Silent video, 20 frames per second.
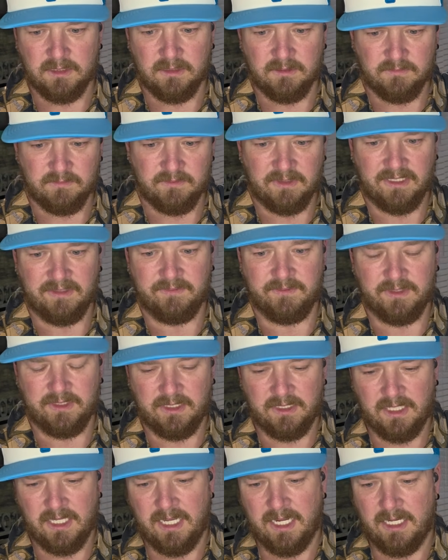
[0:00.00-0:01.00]

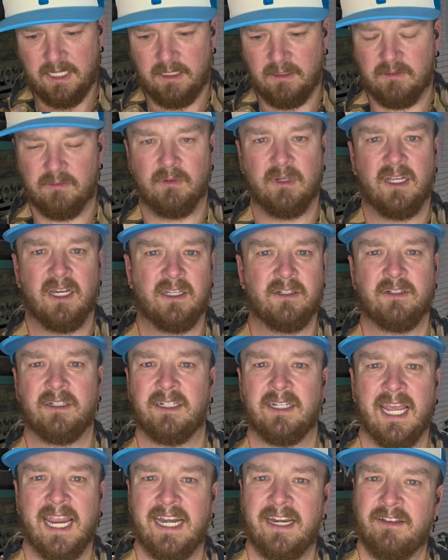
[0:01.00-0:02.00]
50, 80,
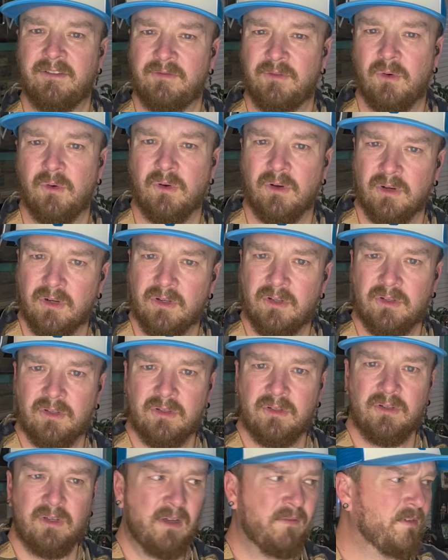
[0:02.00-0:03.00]
384
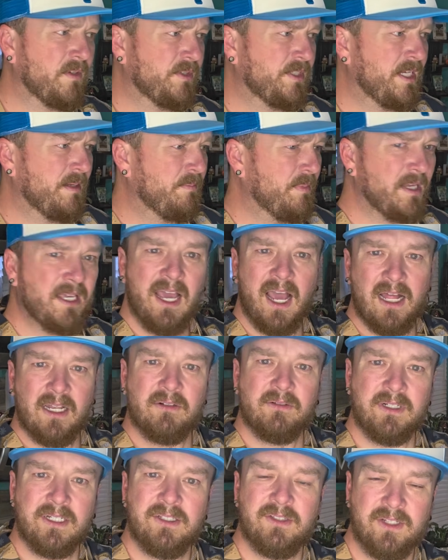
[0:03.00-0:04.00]
of those hippie
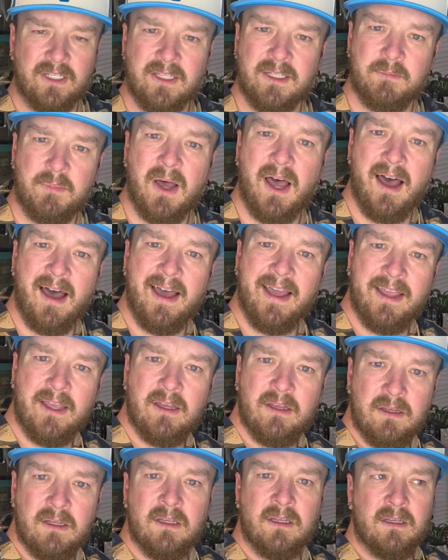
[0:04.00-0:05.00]
calories in the pie.
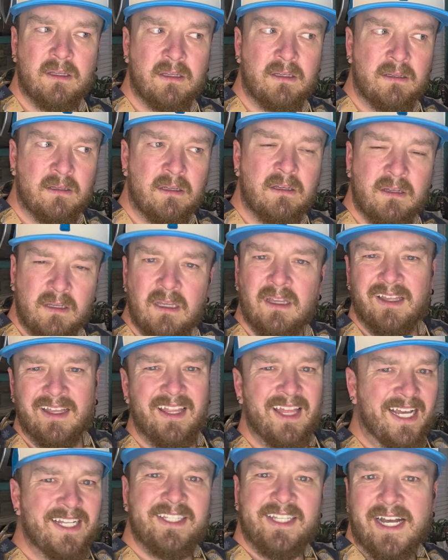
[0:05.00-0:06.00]

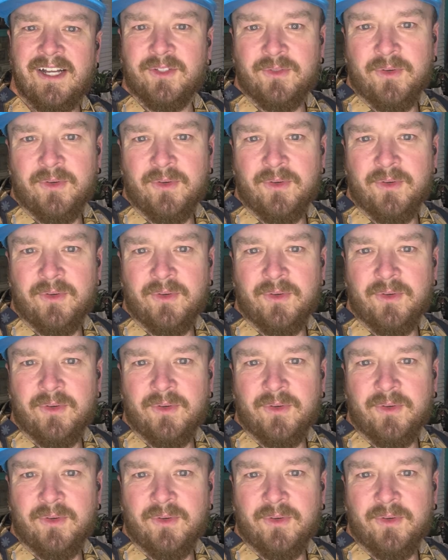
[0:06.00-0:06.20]
That sounds